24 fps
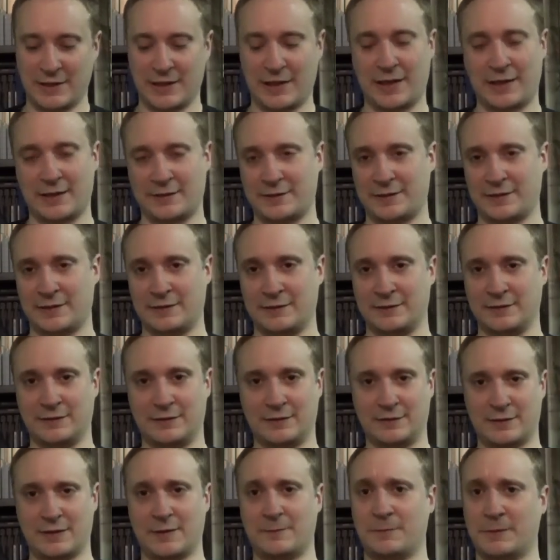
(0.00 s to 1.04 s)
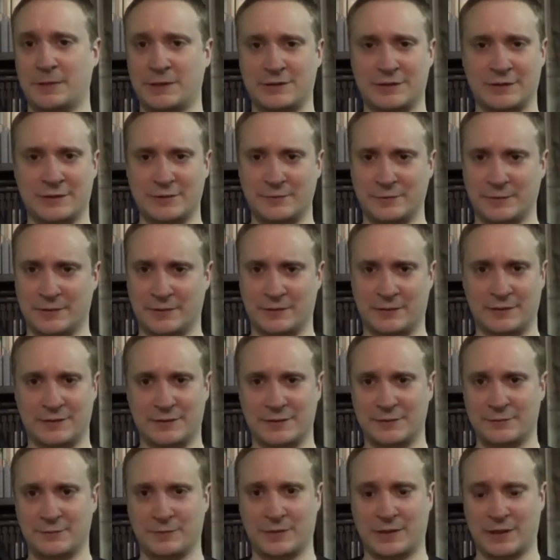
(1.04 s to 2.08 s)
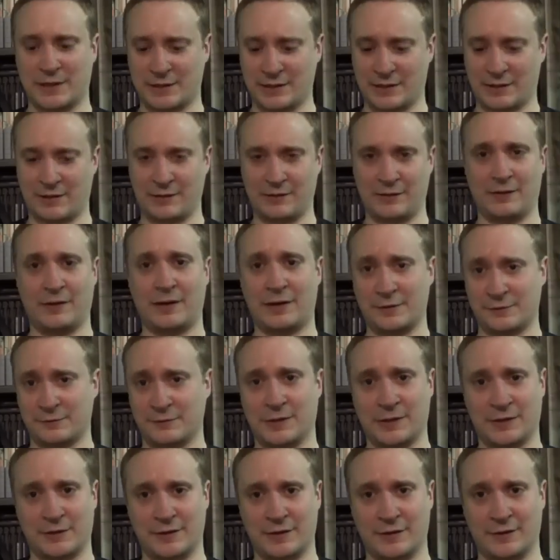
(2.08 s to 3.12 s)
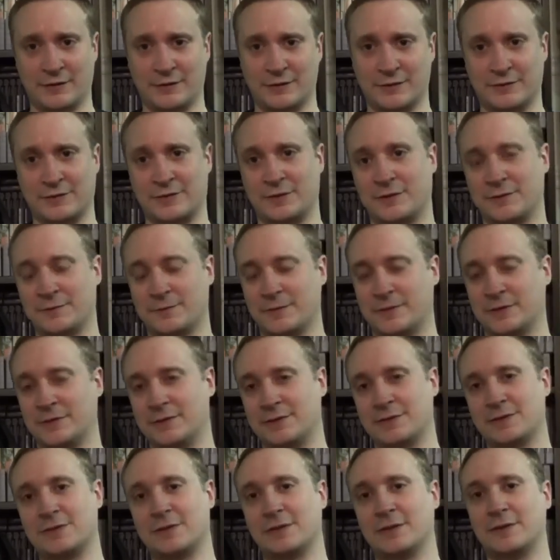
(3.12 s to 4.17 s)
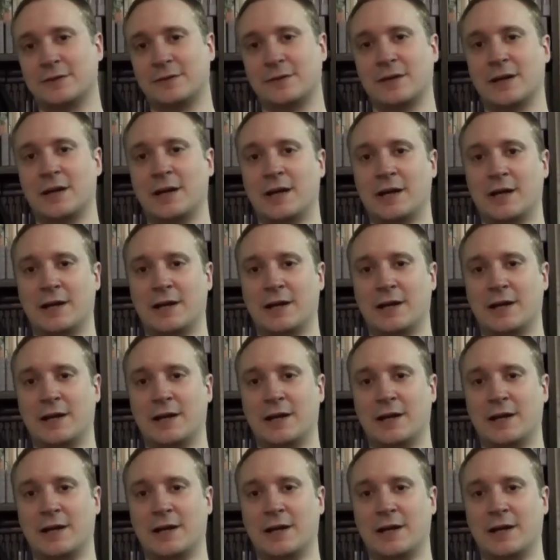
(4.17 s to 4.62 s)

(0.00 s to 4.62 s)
and then come watch this one, because this one, I got a lot of rare characters in this one. So